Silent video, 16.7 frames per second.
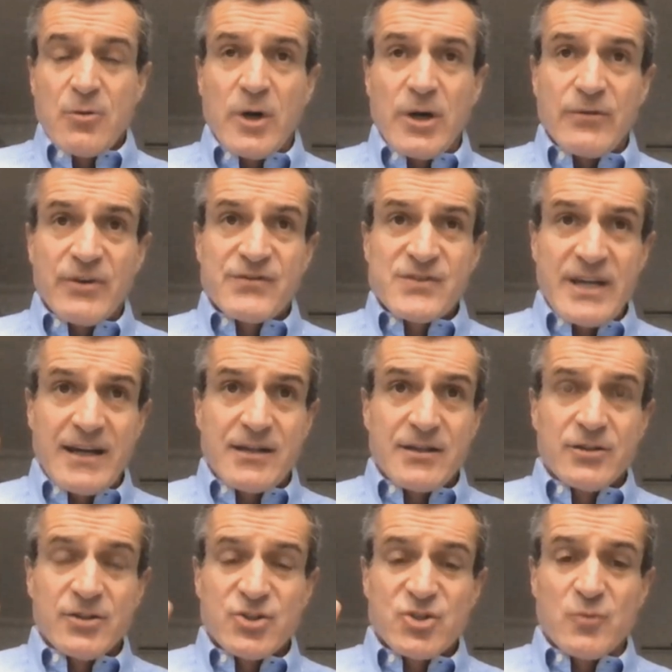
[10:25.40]
where we've
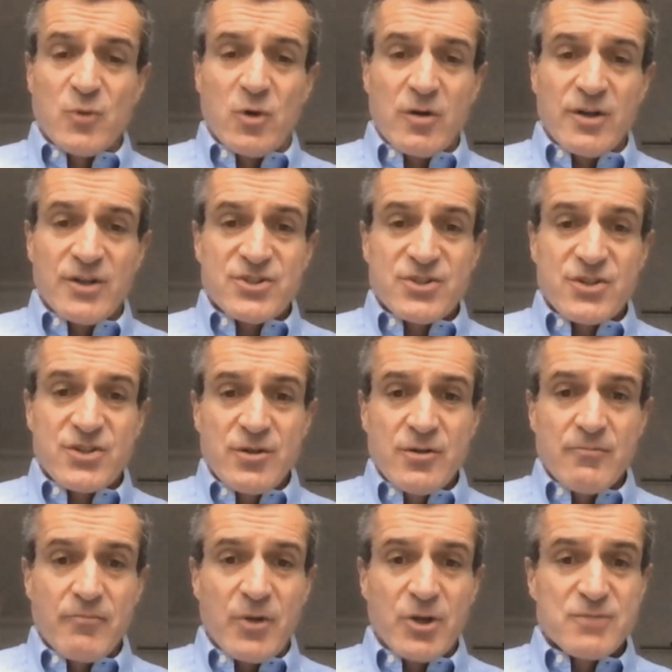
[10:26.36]
taken the smallest,
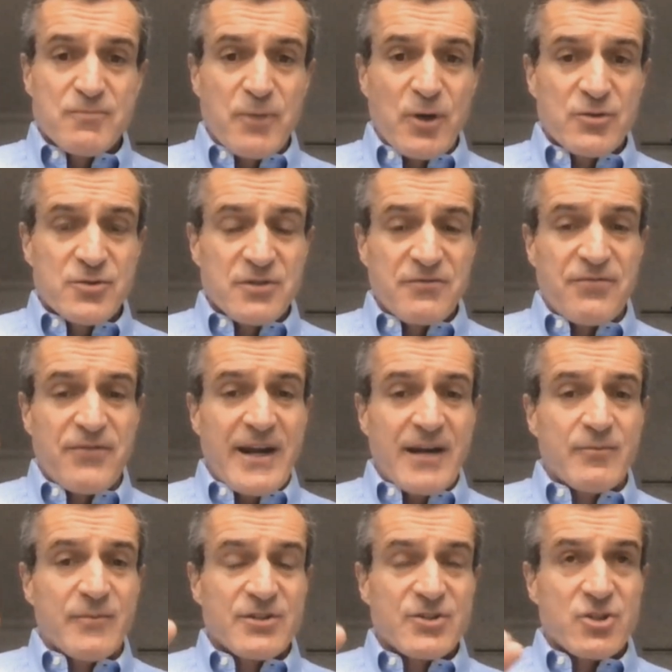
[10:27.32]
most potent
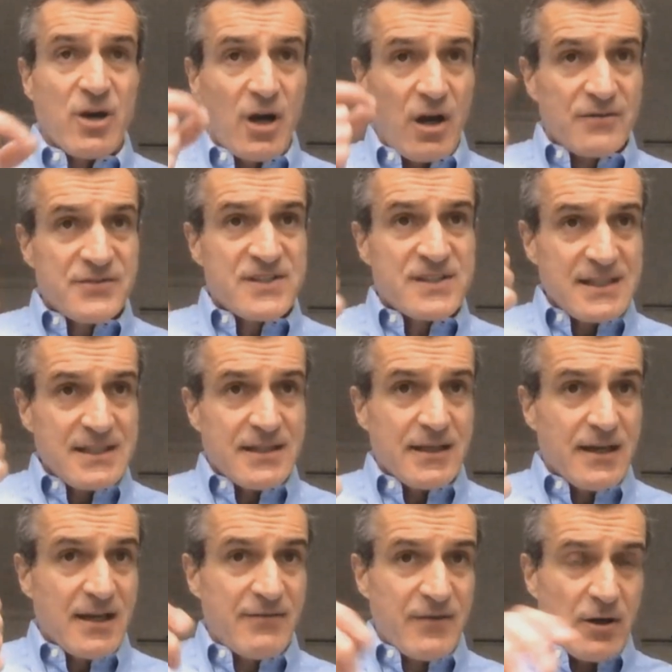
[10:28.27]
fragments of
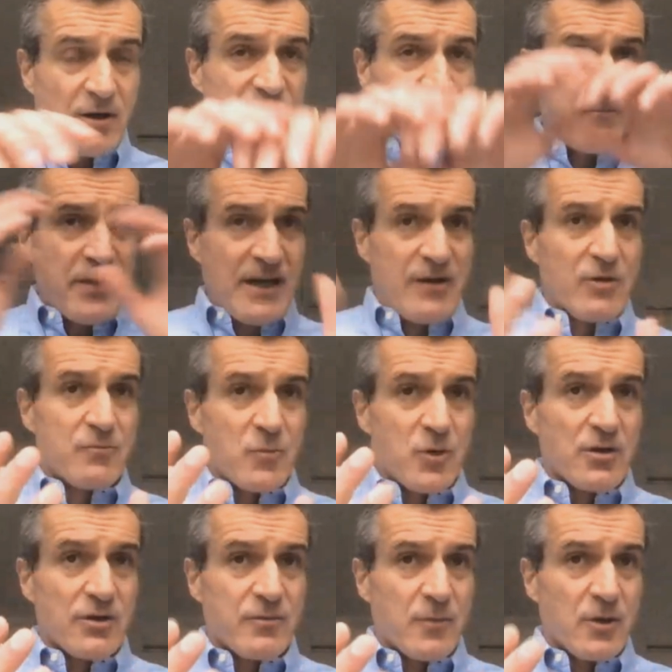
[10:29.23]
CDNF, of the parent
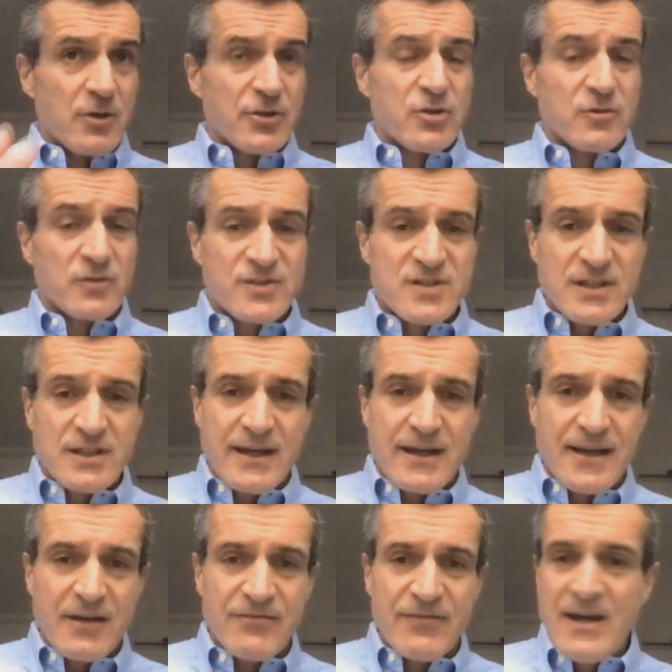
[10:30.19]
molecule
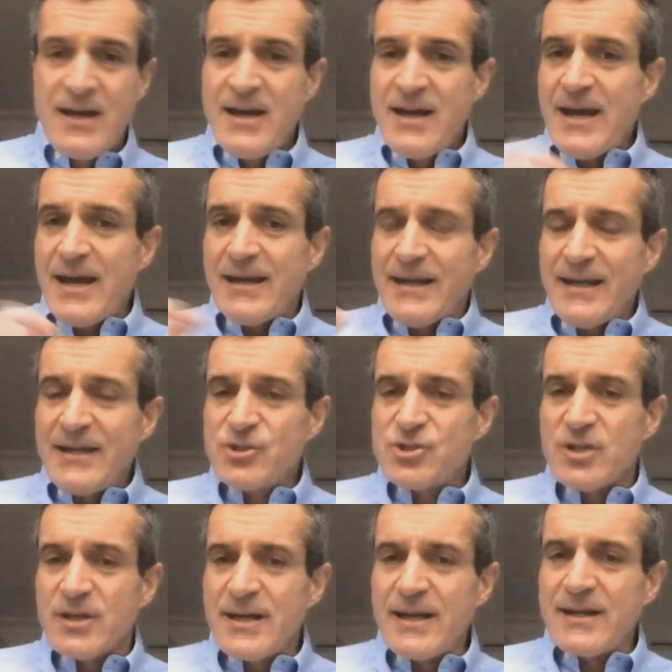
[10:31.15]
CDNF, and
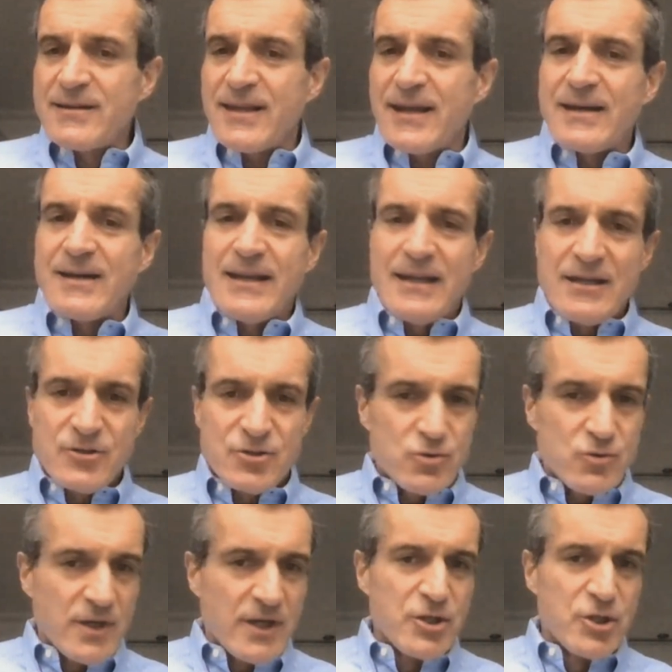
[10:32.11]
engineered that
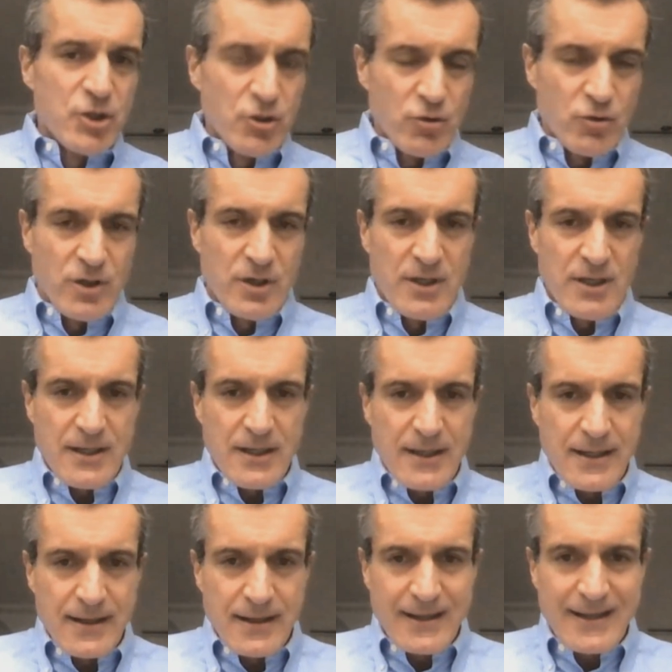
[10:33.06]
into a new
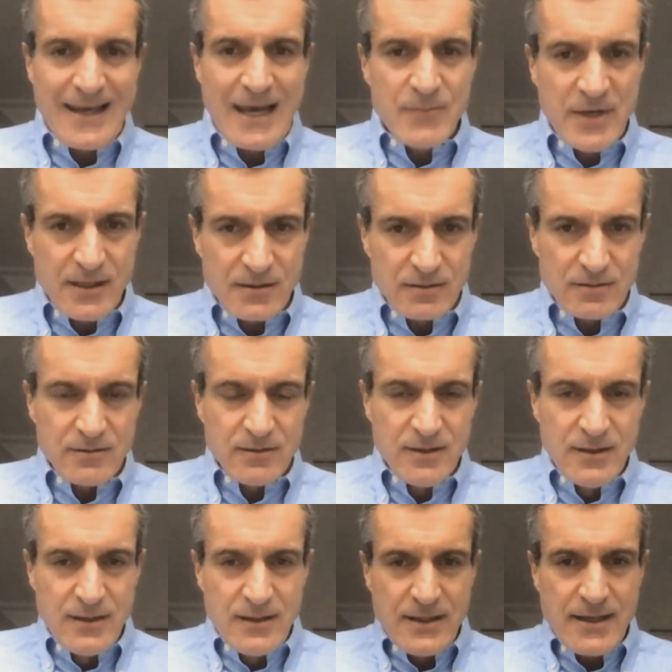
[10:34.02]

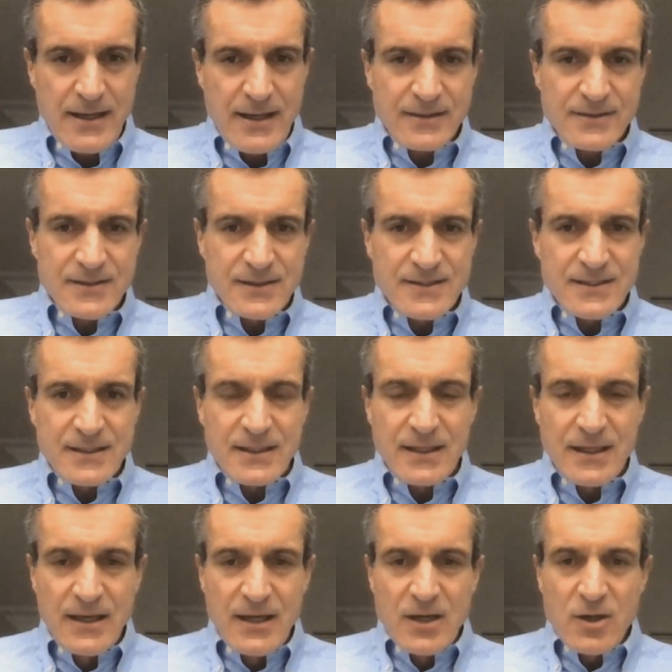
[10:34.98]
chemical
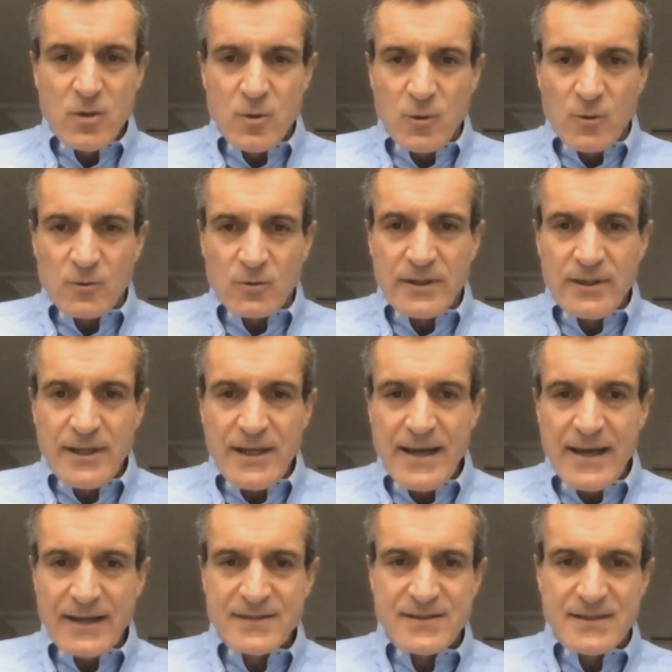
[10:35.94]
entity called
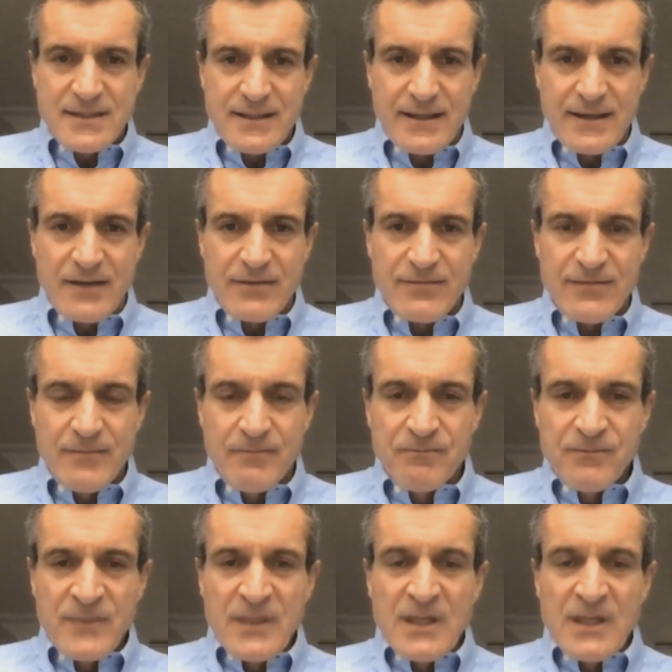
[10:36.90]
xCDNF.